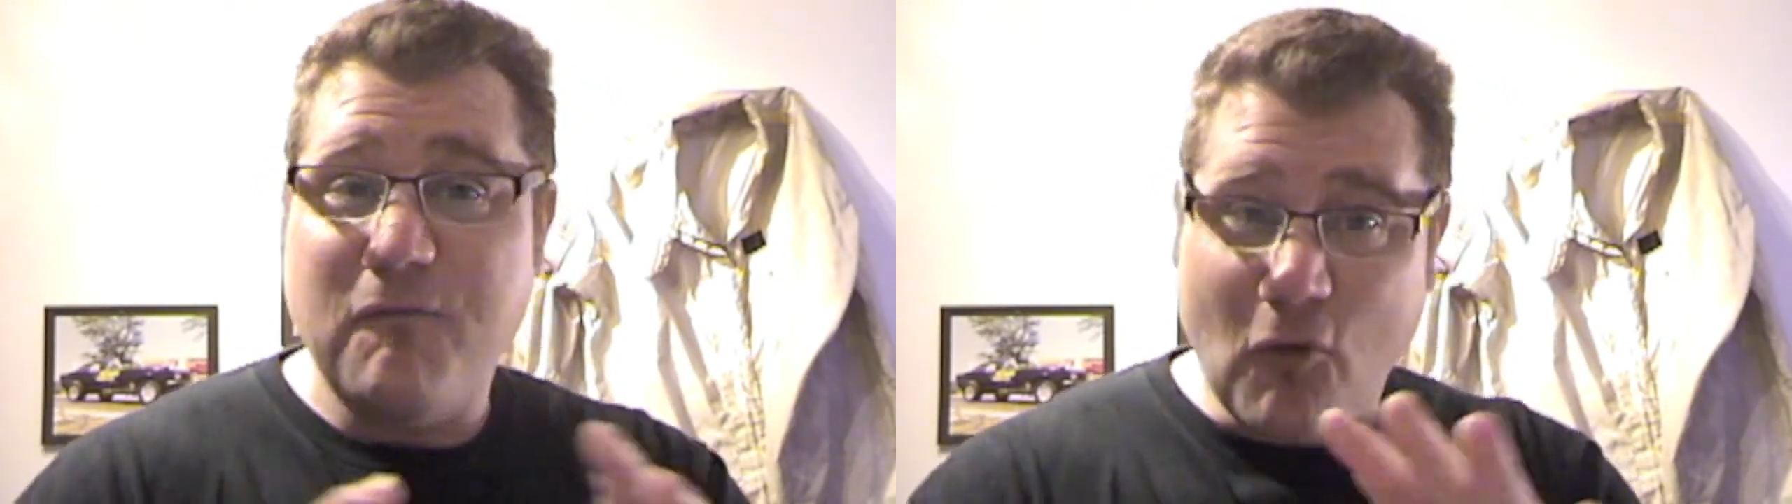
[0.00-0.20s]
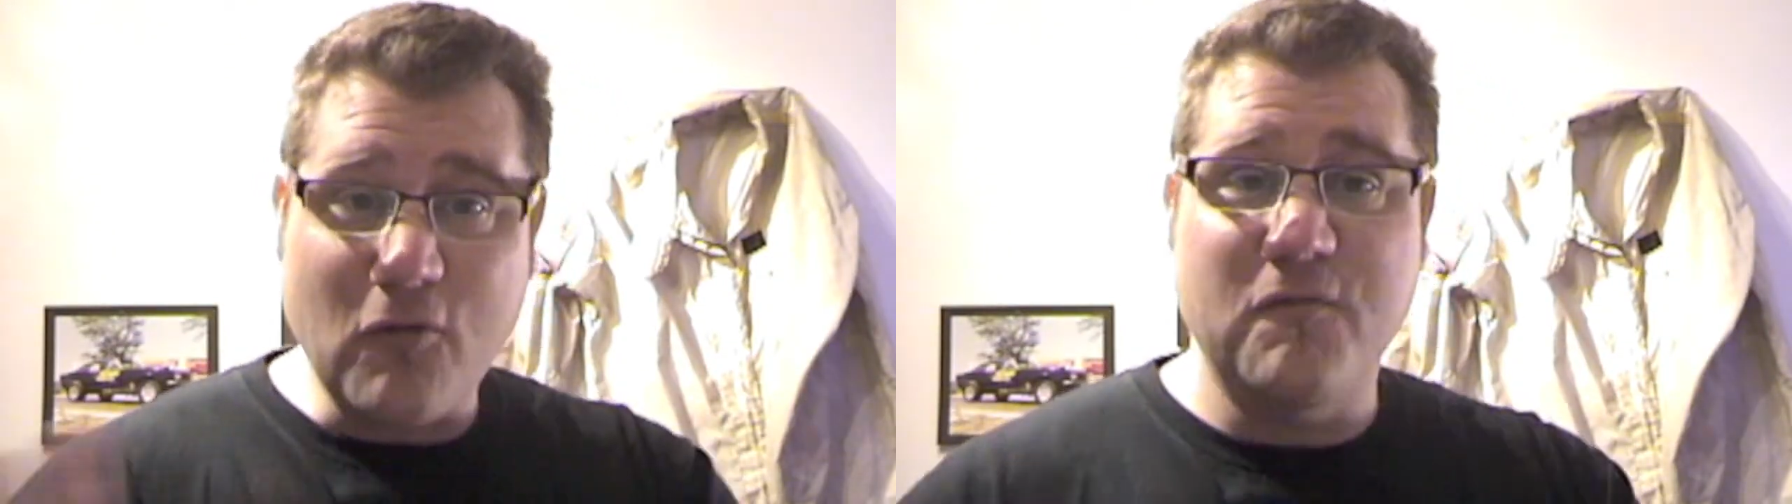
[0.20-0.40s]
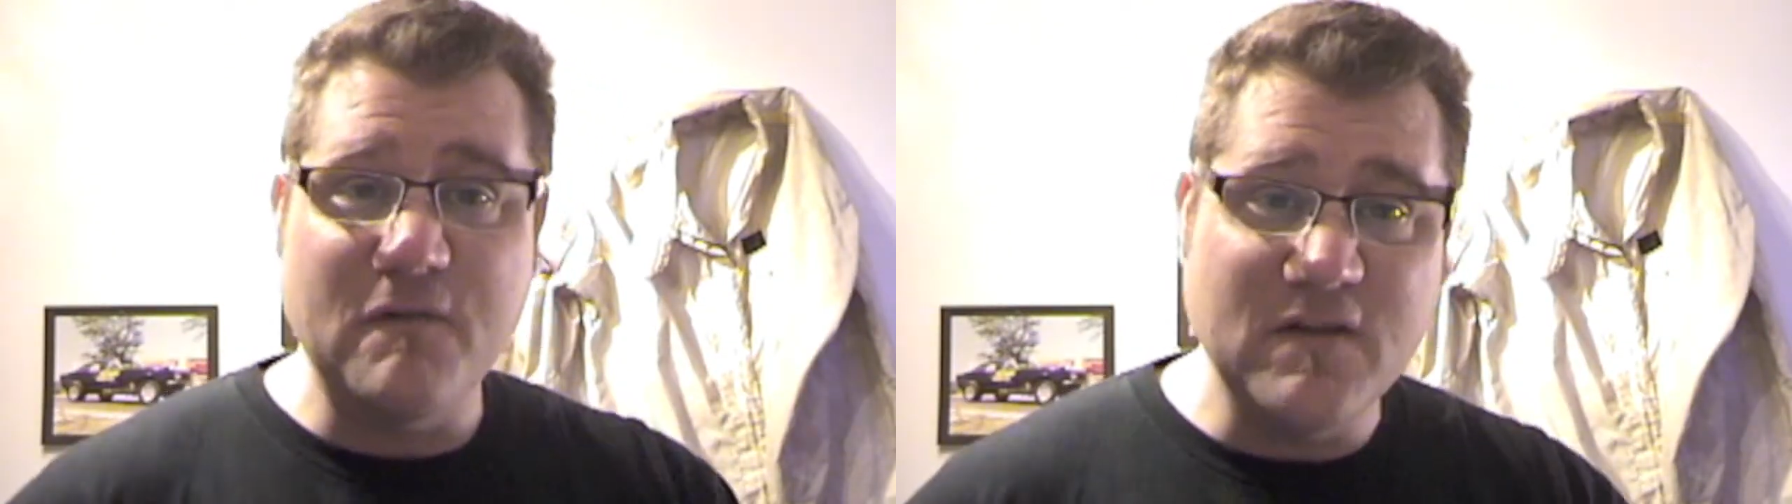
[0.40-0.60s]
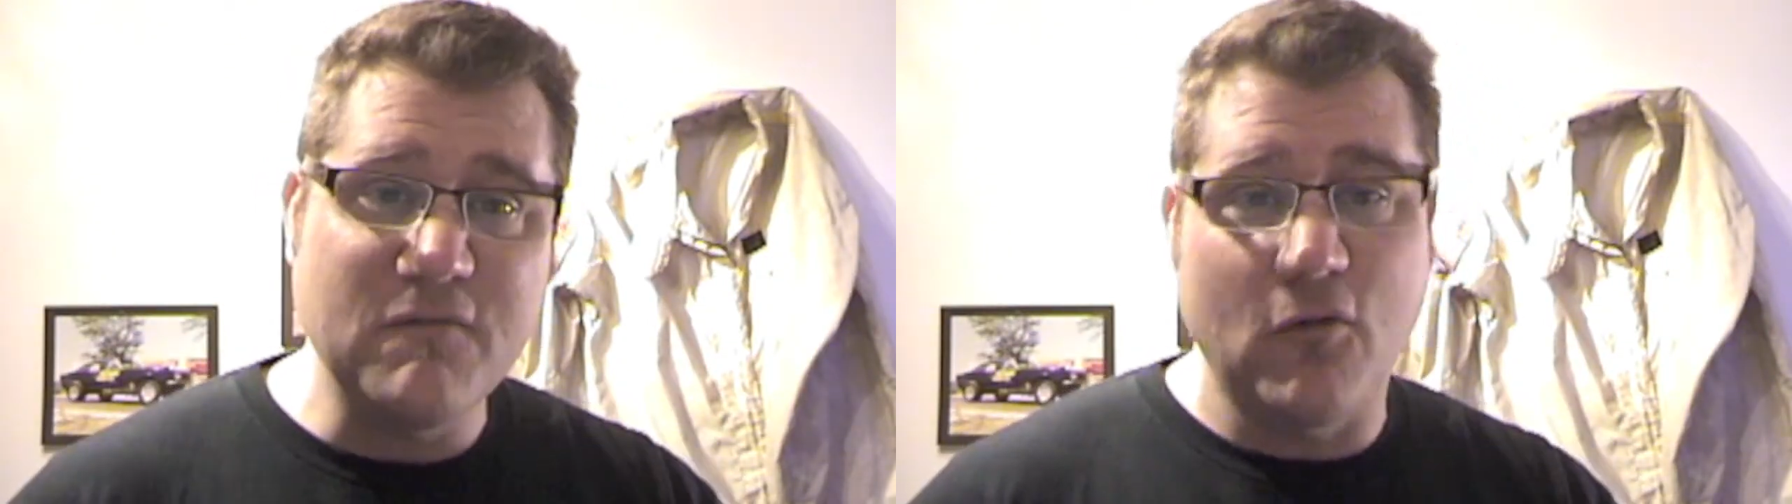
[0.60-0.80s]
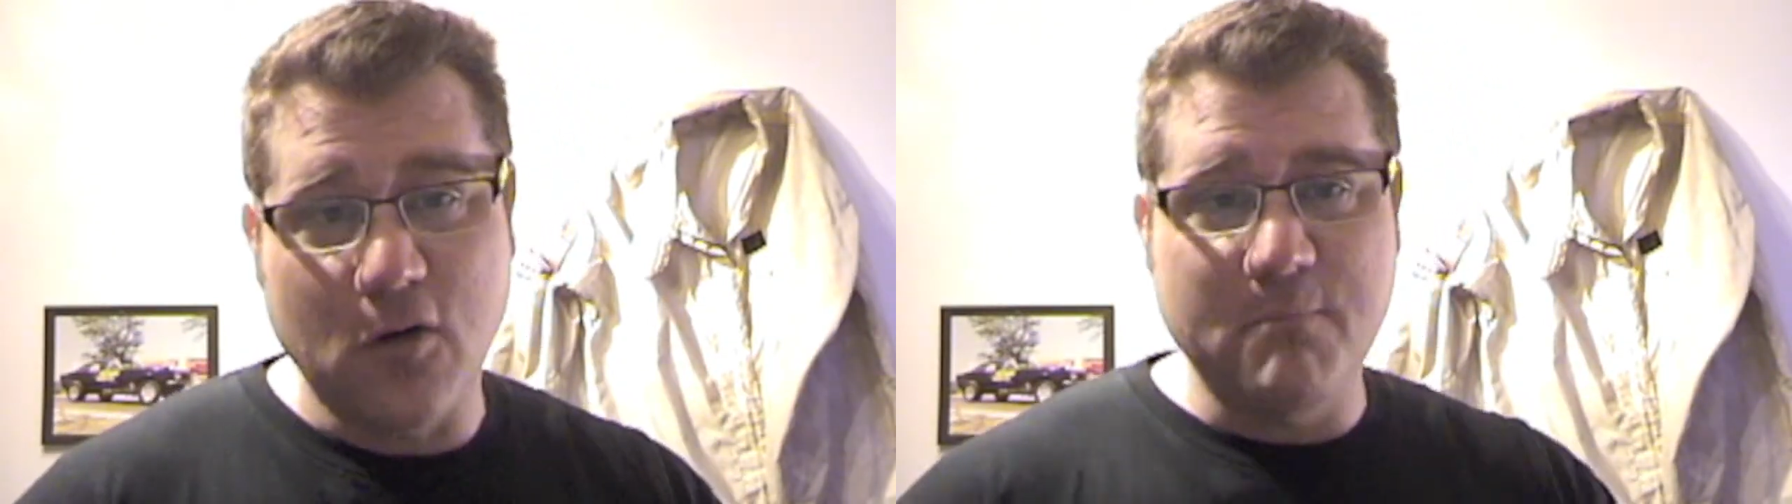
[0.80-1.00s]
four
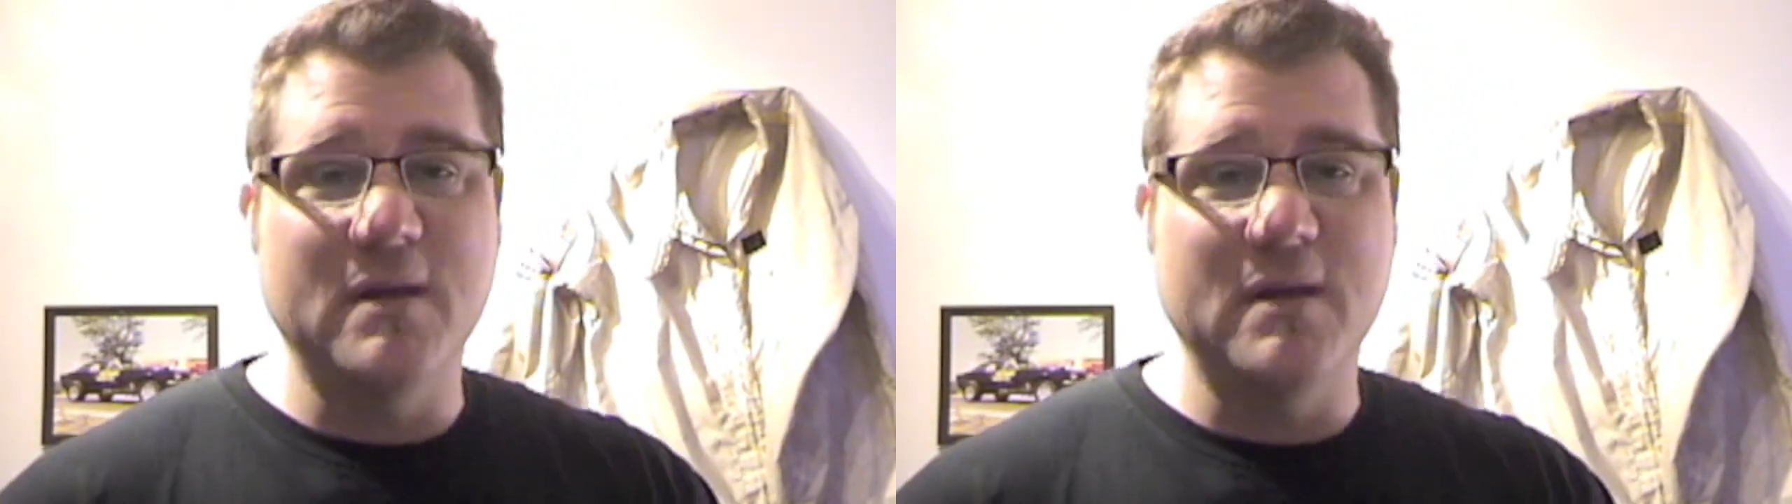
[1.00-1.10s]
fifty-four